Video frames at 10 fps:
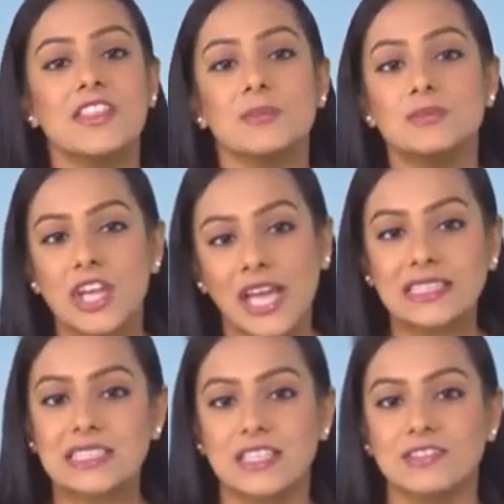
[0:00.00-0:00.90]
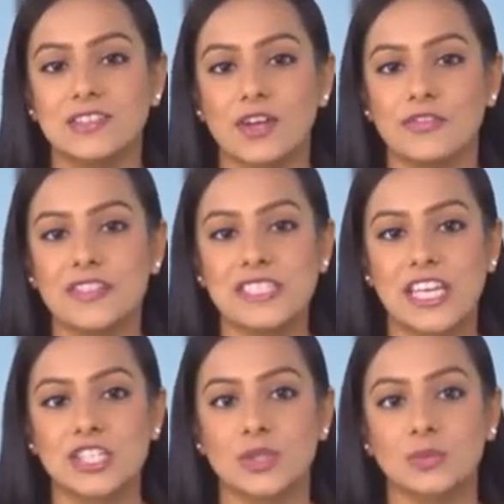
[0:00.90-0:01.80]
The objectives of the
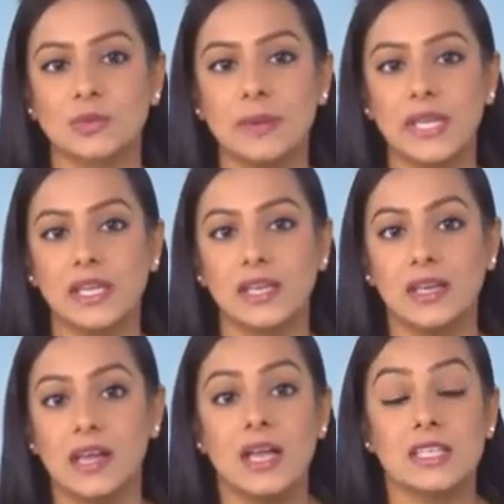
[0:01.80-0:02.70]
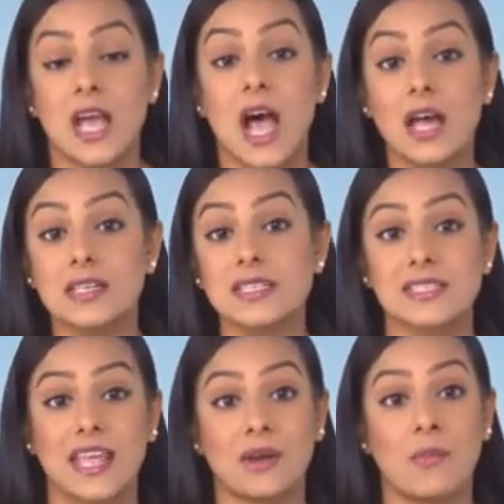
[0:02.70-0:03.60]
session will be to
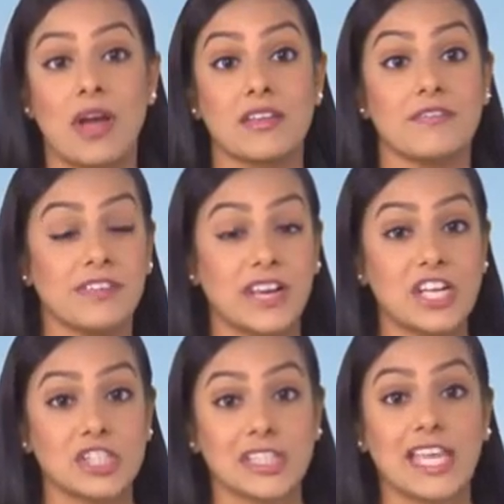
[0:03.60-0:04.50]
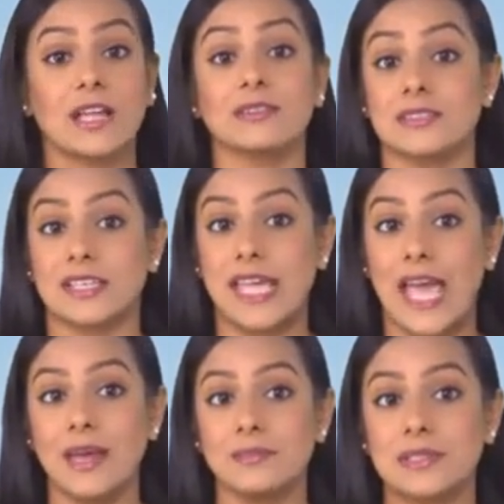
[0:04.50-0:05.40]
understand why financial accounts are
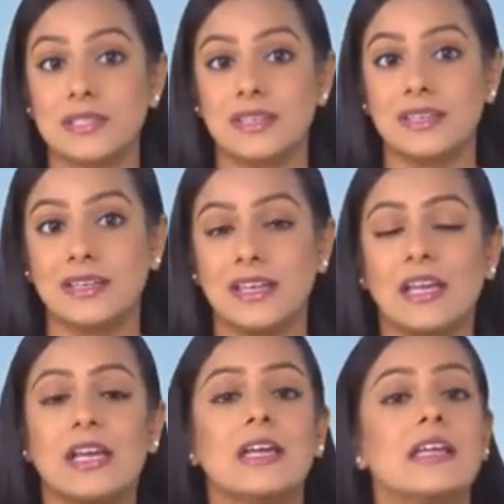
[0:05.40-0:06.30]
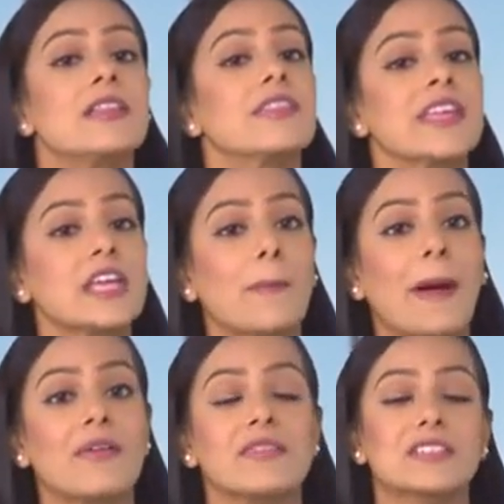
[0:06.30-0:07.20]
kept, think
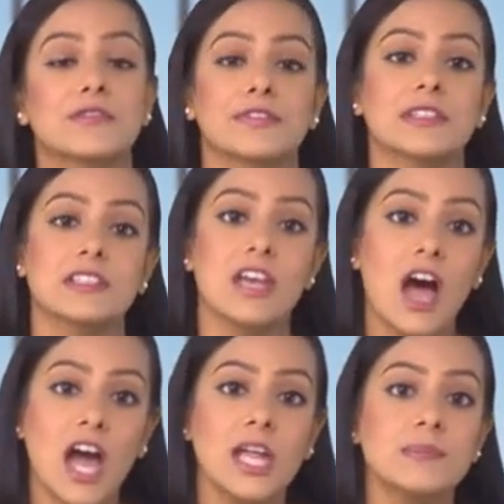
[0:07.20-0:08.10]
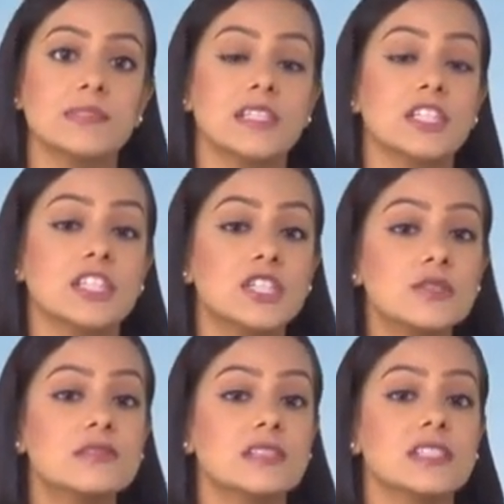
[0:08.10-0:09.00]
about the different types and the
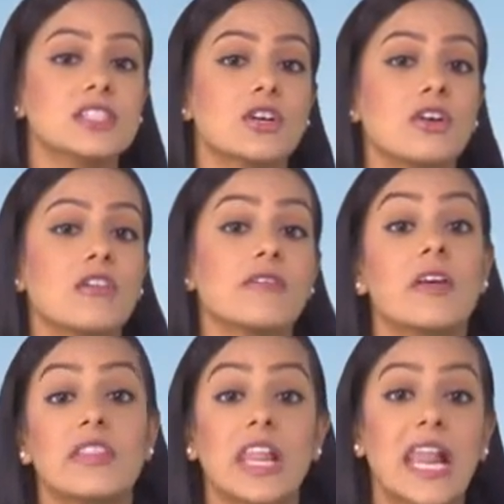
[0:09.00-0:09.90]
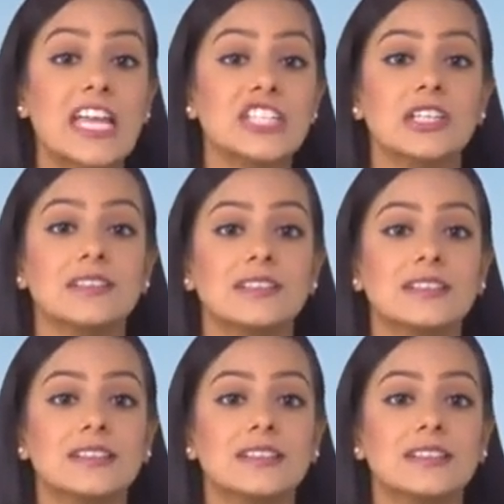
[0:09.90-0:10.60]
usage of the ledger,